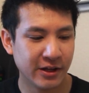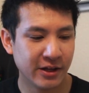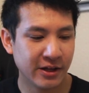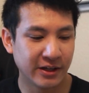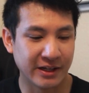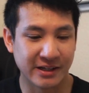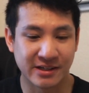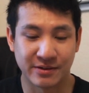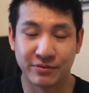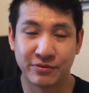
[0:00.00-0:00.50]

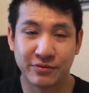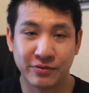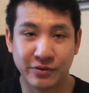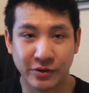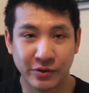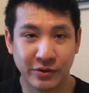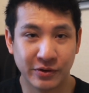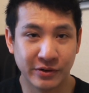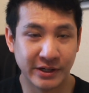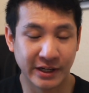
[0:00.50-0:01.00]
get some
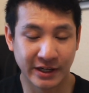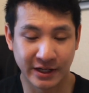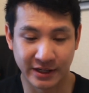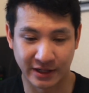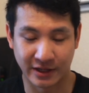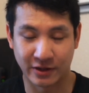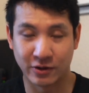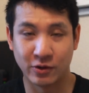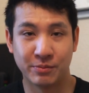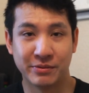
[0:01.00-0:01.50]
food, they can
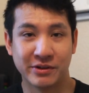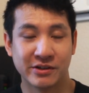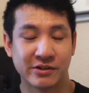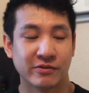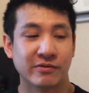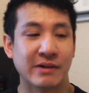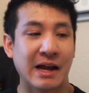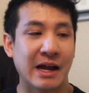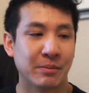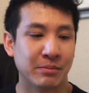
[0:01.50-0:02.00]
like open
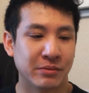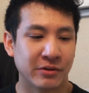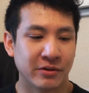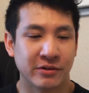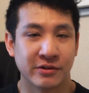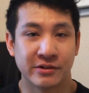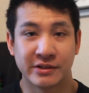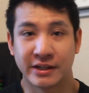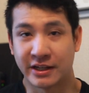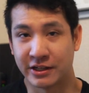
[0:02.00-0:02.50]
some
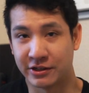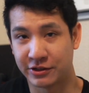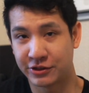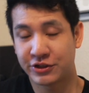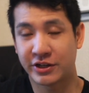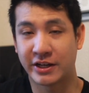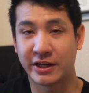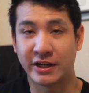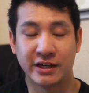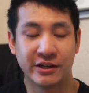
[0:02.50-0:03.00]
wrappers, they can
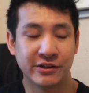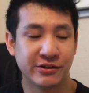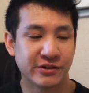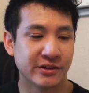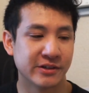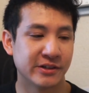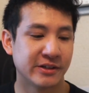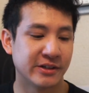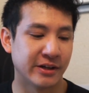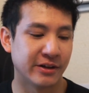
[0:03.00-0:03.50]
change
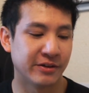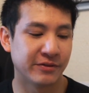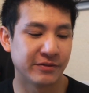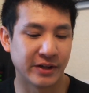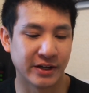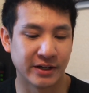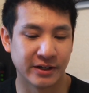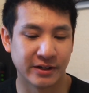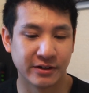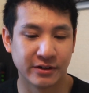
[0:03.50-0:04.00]
and stuff,
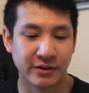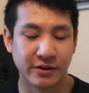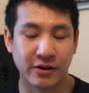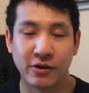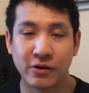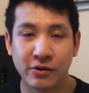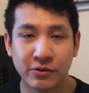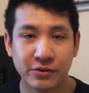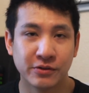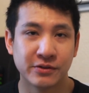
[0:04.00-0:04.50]
and
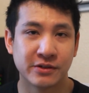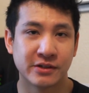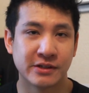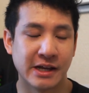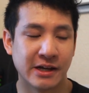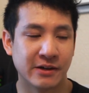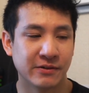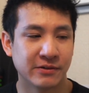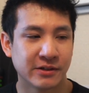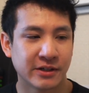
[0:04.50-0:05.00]
all those
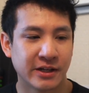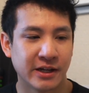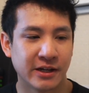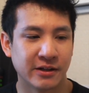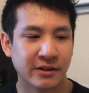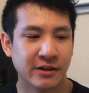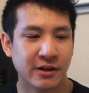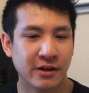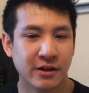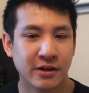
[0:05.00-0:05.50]
sounds
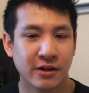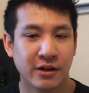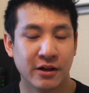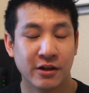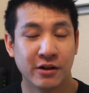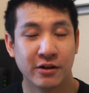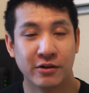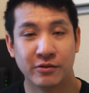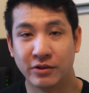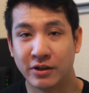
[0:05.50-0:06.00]
can
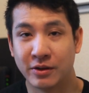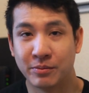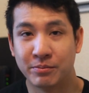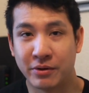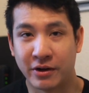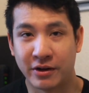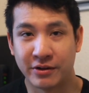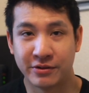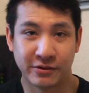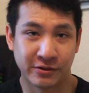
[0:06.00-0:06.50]
really
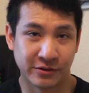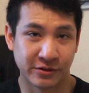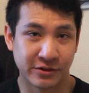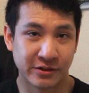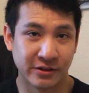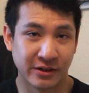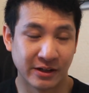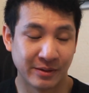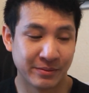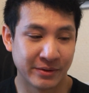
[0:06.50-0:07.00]
bother your
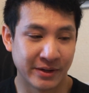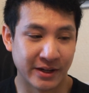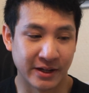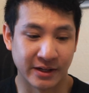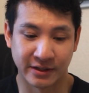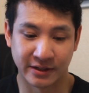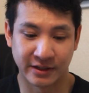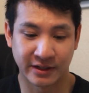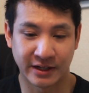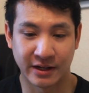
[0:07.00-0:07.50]
sleep
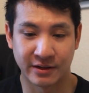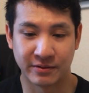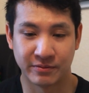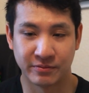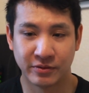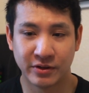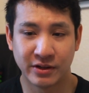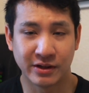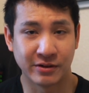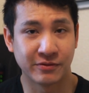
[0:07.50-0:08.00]
and can
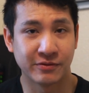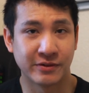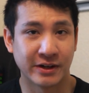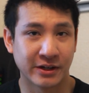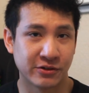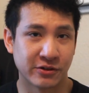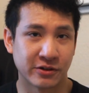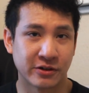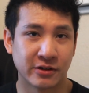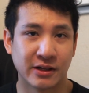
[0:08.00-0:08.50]
really
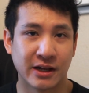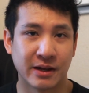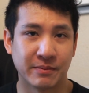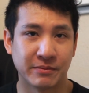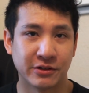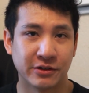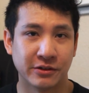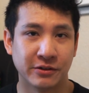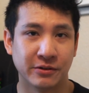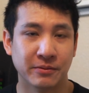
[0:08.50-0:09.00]
affect your climb
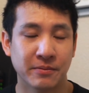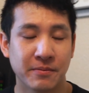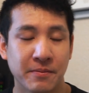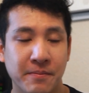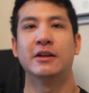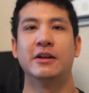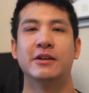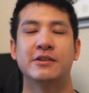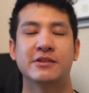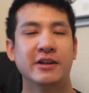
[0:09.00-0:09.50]
too.
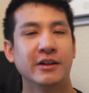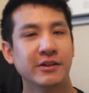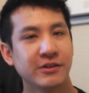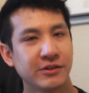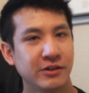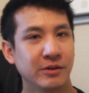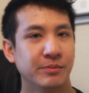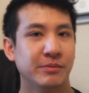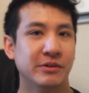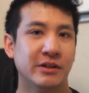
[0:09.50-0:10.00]
It's not a
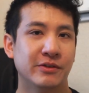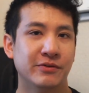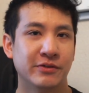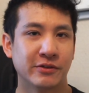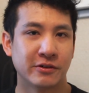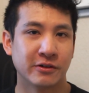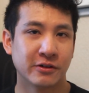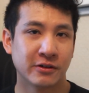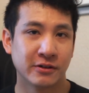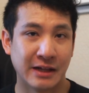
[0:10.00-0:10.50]
super
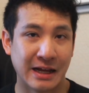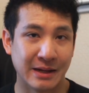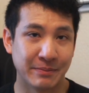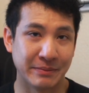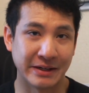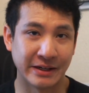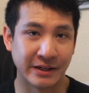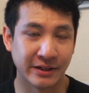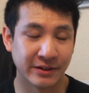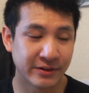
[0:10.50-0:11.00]
difficult climb
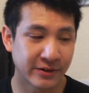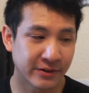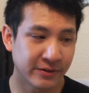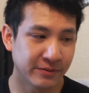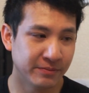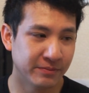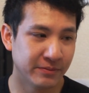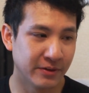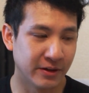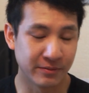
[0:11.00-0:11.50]
either.
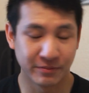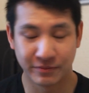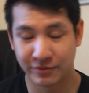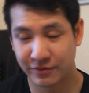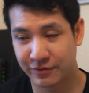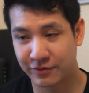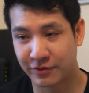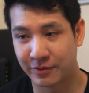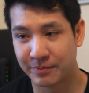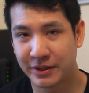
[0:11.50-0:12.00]

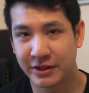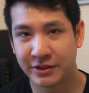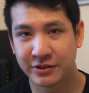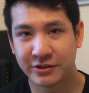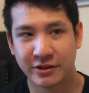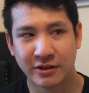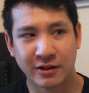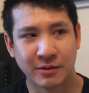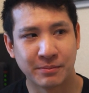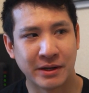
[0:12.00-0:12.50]
For me, it
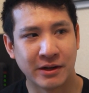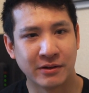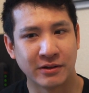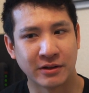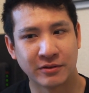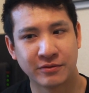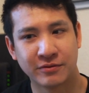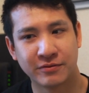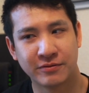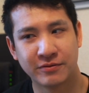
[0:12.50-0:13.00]
took about
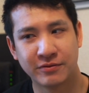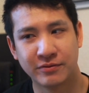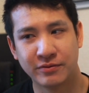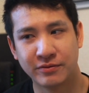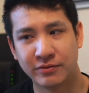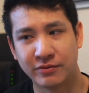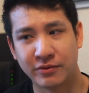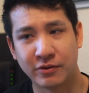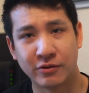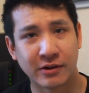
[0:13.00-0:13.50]
like
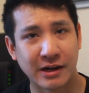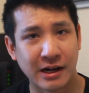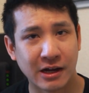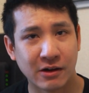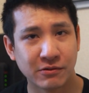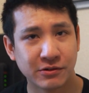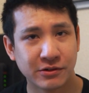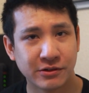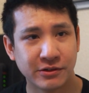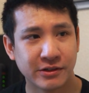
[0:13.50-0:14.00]
4
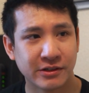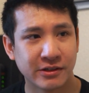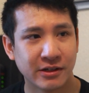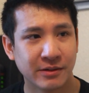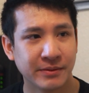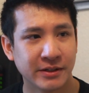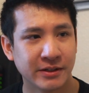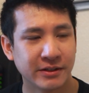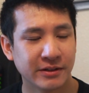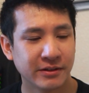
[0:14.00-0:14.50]
hours to
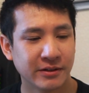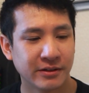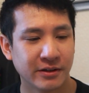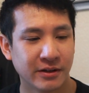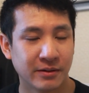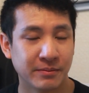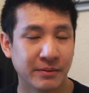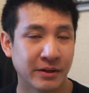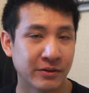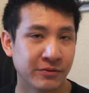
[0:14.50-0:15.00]
summit
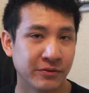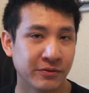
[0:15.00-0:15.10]
Mount